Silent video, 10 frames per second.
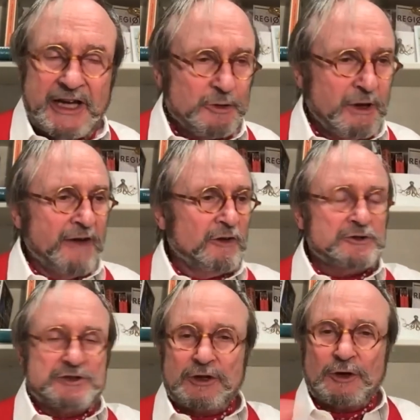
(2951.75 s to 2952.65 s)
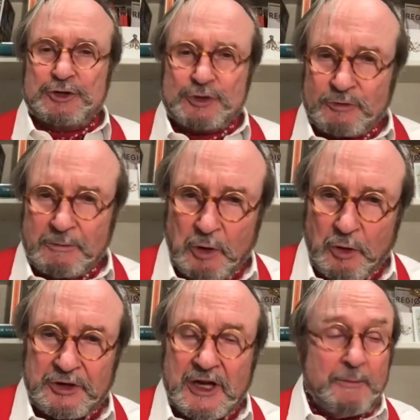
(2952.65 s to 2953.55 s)
You'll have a geological
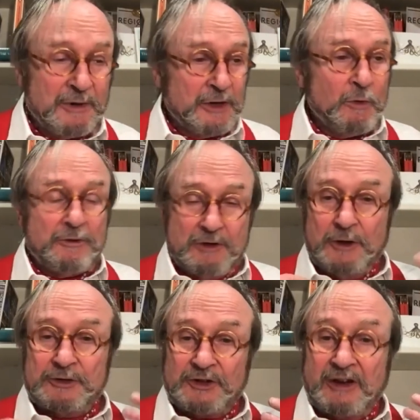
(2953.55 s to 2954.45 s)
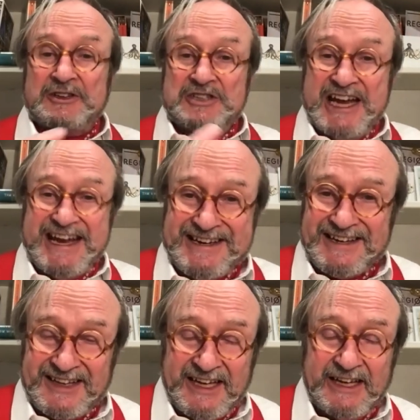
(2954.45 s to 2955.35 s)
report, but they won't know until they're actually in the
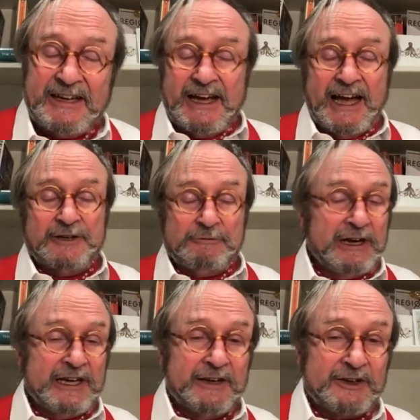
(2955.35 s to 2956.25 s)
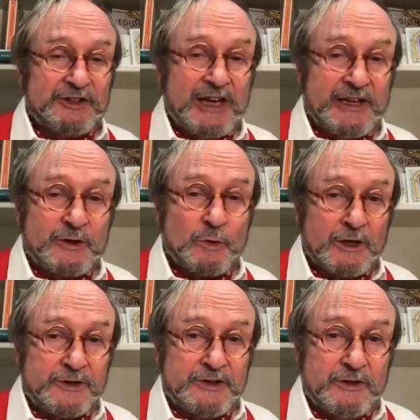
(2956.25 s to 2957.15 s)
thing and you really understand the
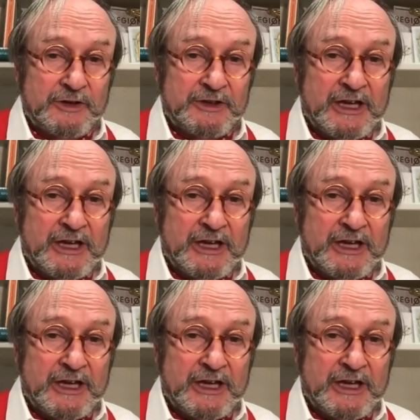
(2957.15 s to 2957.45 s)
quality of it.